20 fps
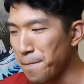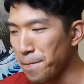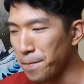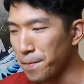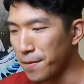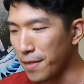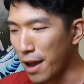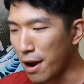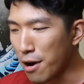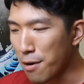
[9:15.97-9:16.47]

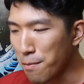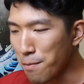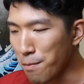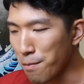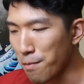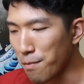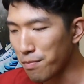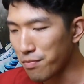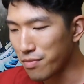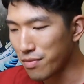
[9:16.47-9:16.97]
their,
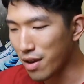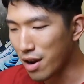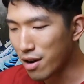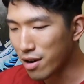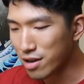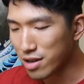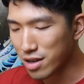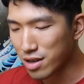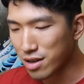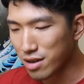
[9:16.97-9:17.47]

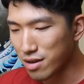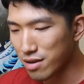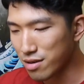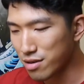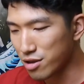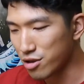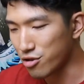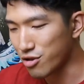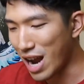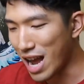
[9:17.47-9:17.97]
their
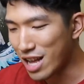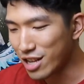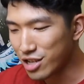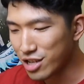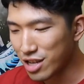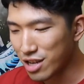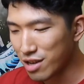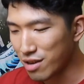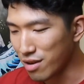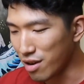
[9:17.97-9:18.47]

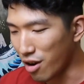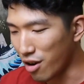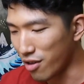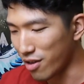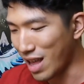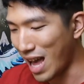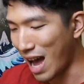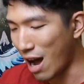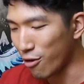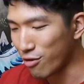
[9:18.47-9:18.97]
strategy on
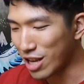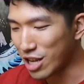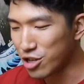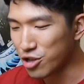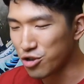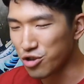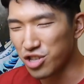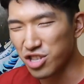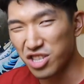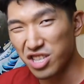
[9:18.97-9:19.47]
how they
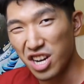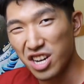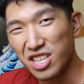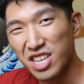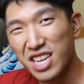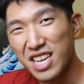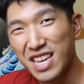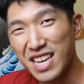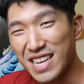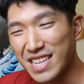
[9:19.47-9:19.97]
should
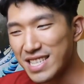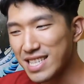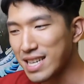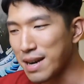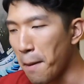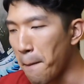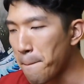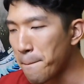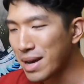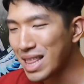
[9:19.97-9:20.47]
study is
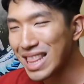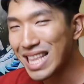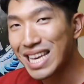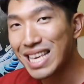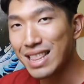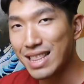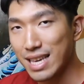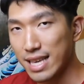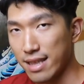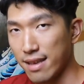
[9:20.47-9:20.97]

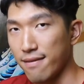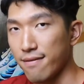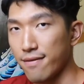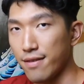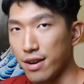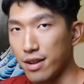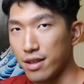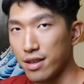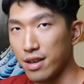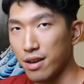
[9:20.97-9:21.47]
completely different.